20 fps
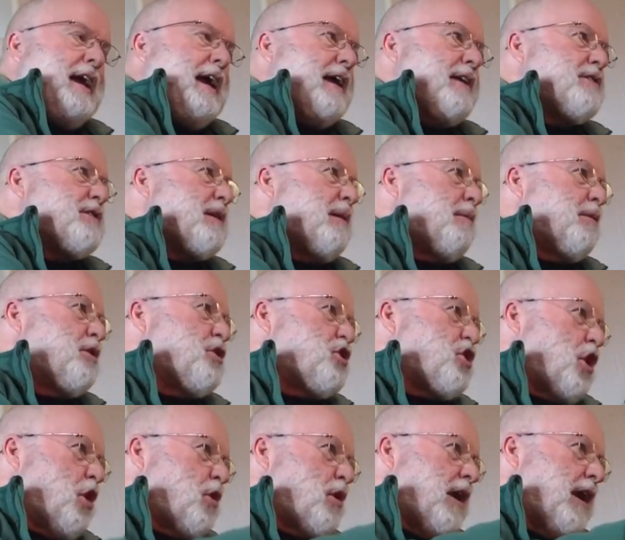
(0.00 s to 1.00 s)
And somewhat
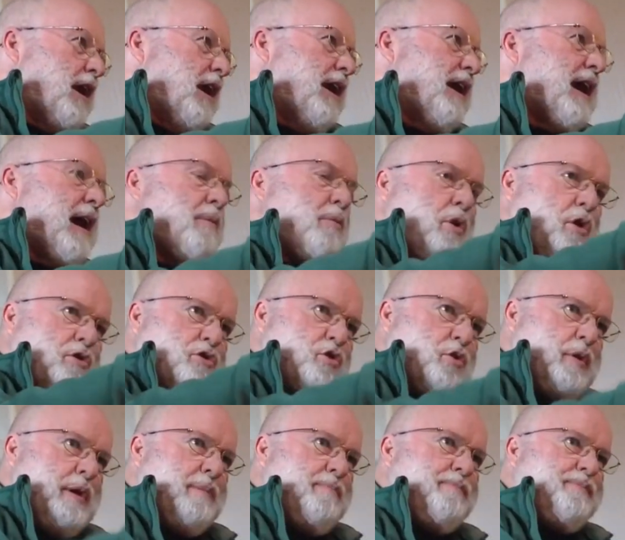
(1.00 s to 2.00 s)
jokingly, I wrote
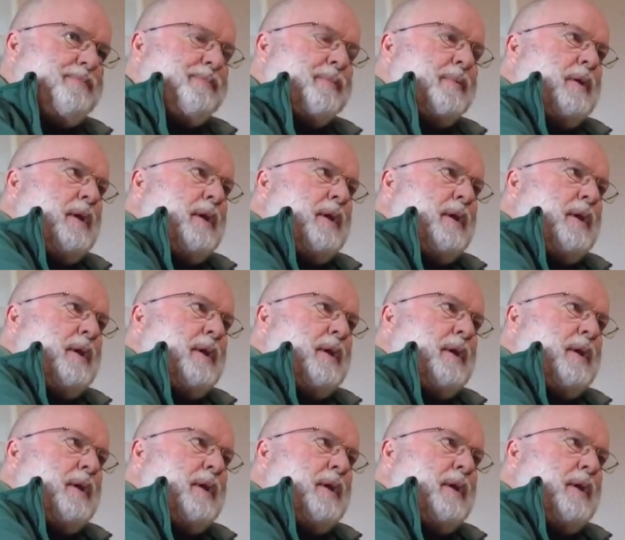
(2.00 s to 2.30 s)
to him,